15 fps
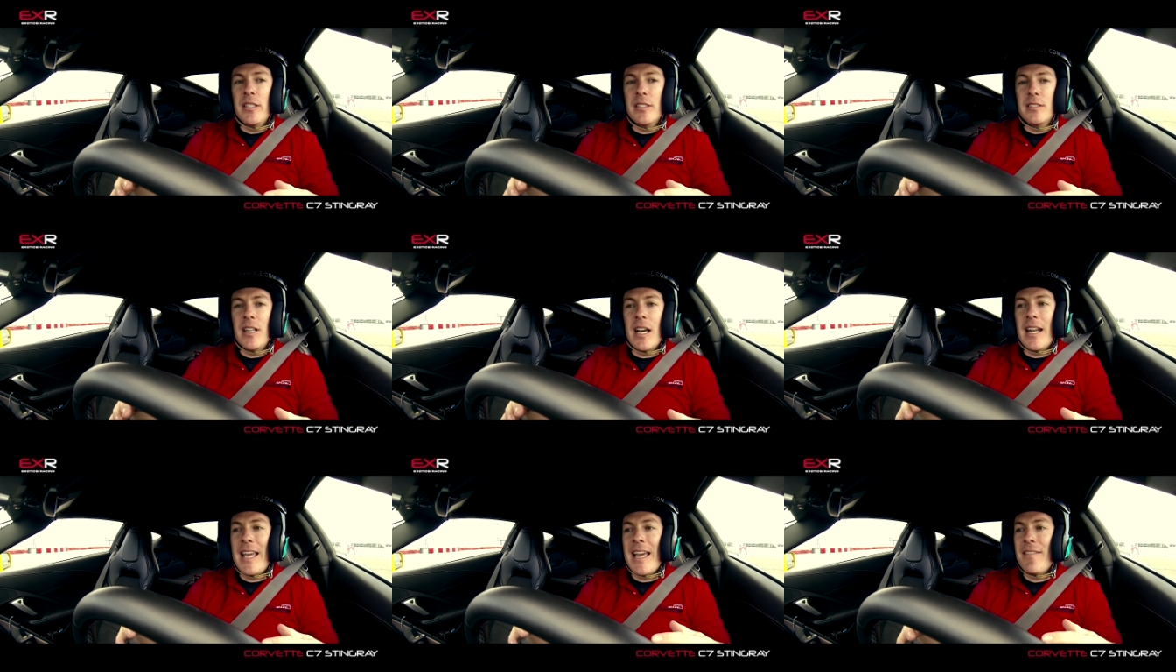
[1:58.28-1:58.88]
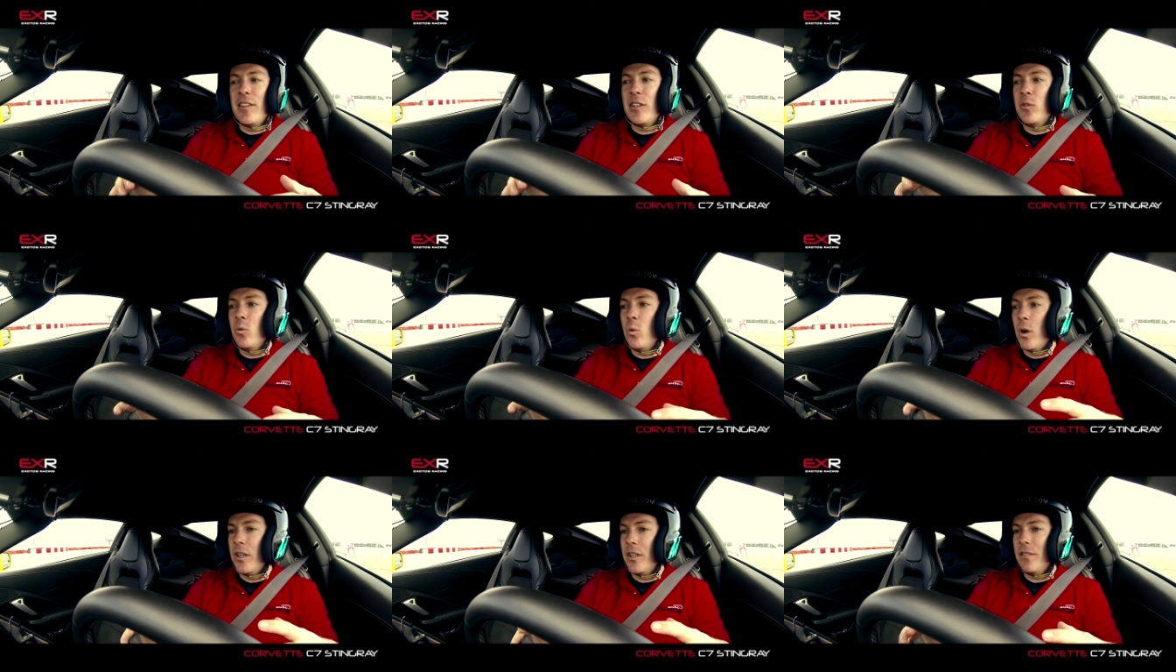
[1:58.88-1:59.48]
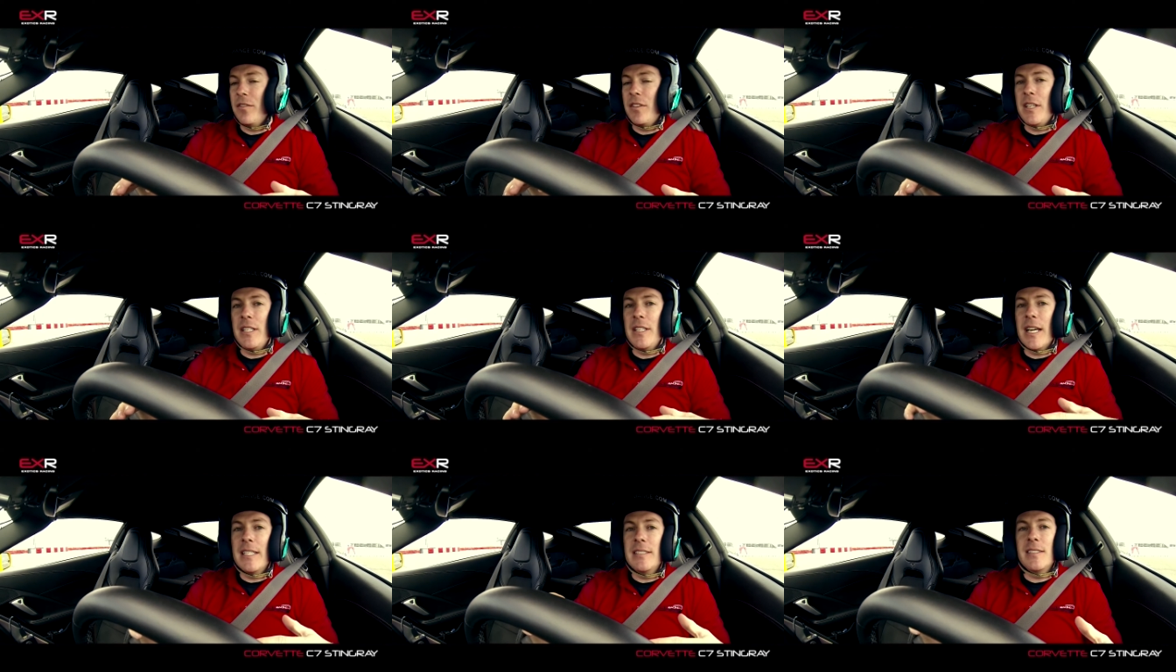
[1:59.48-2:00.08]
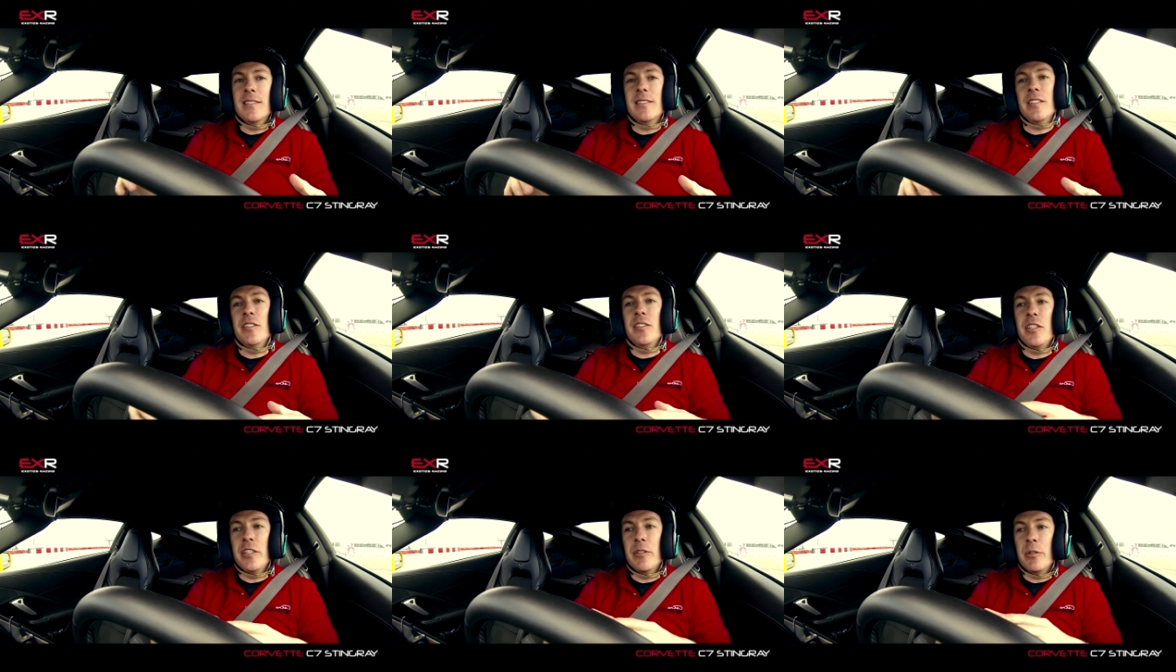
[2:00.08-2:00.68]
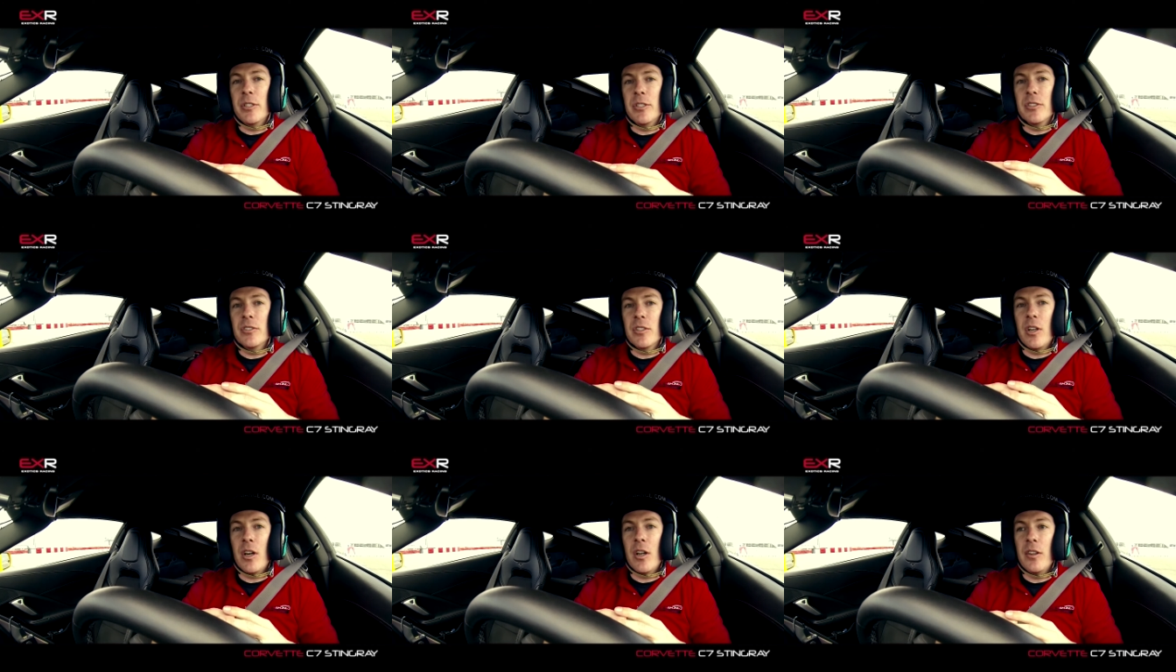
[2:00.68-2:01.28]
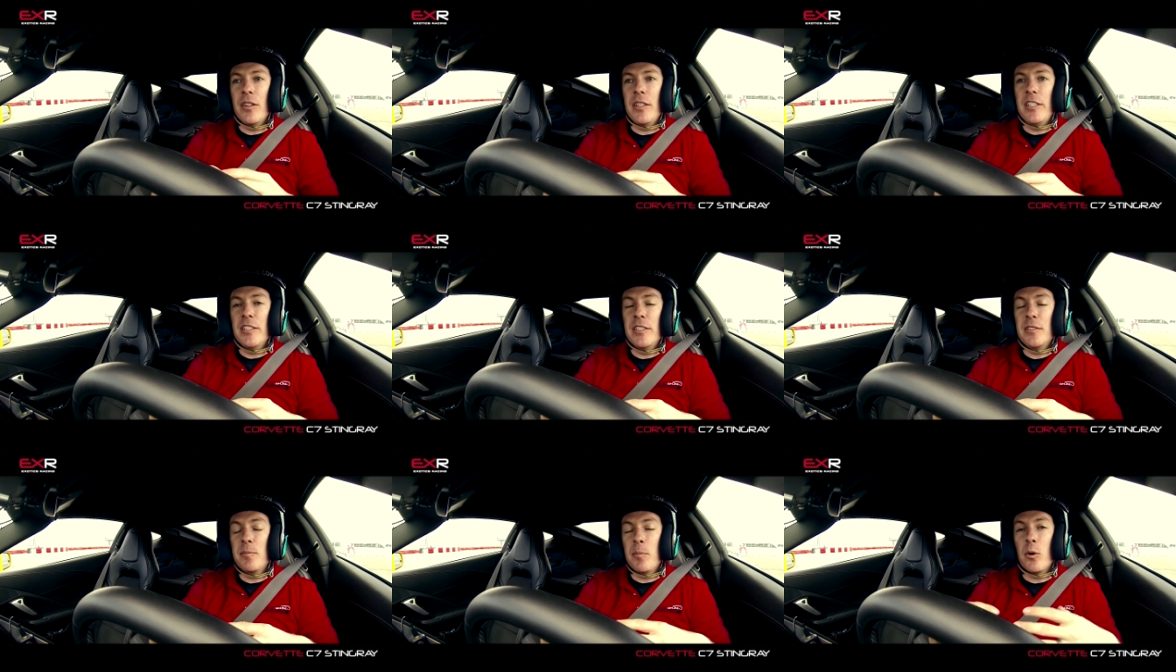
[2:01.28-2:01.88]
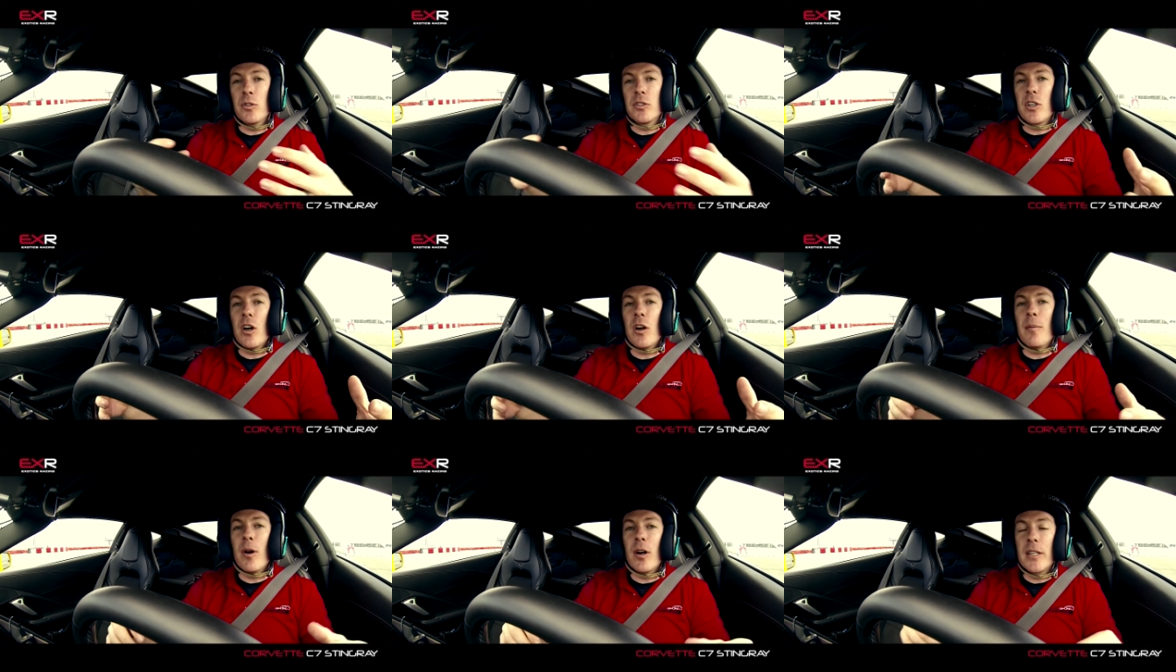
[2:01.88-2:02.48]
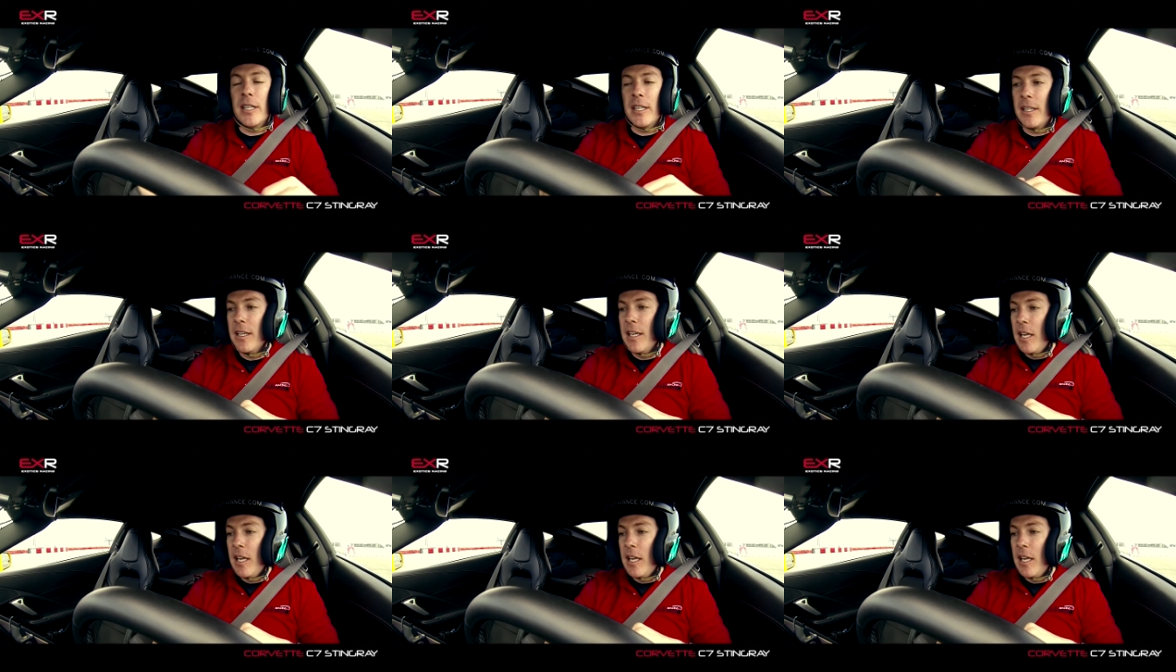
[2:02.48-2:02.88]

as not having one of the nicest interiors on the sports car market,